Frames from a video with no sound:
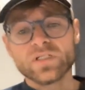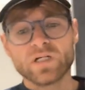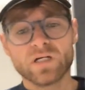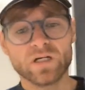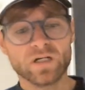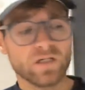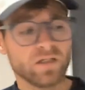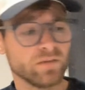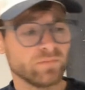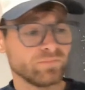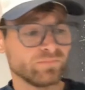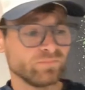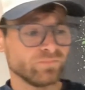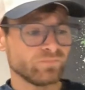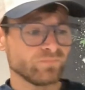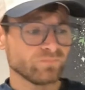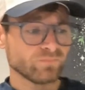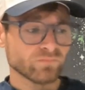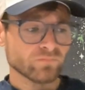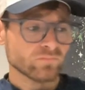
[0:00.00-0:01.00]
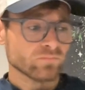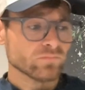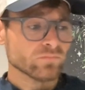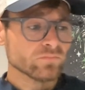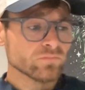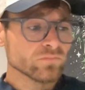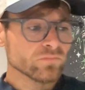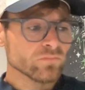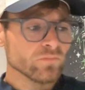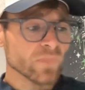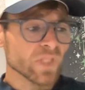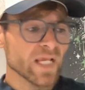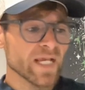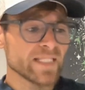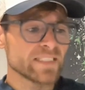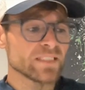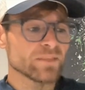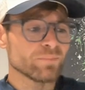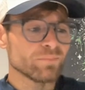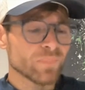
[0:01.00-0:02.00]
Um,
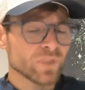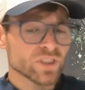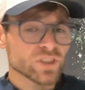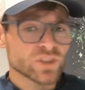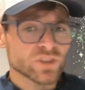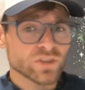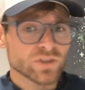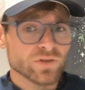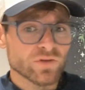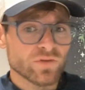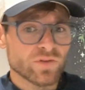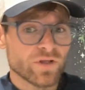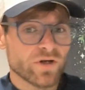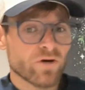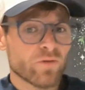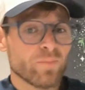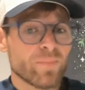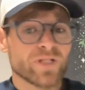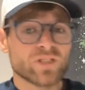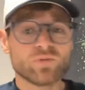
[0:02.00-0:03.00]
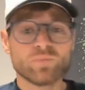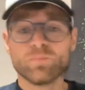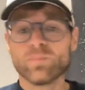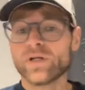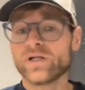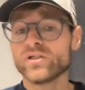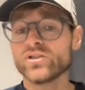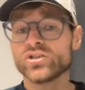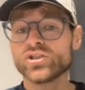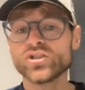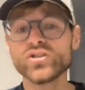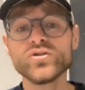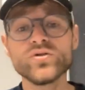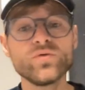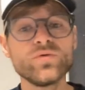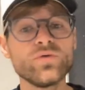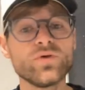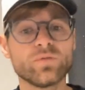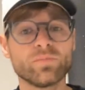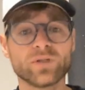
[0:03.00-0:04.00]
they're a much better
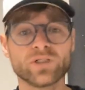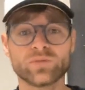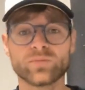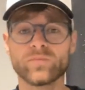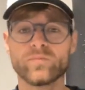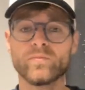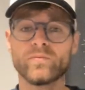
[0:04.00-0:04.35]
shoe. They're much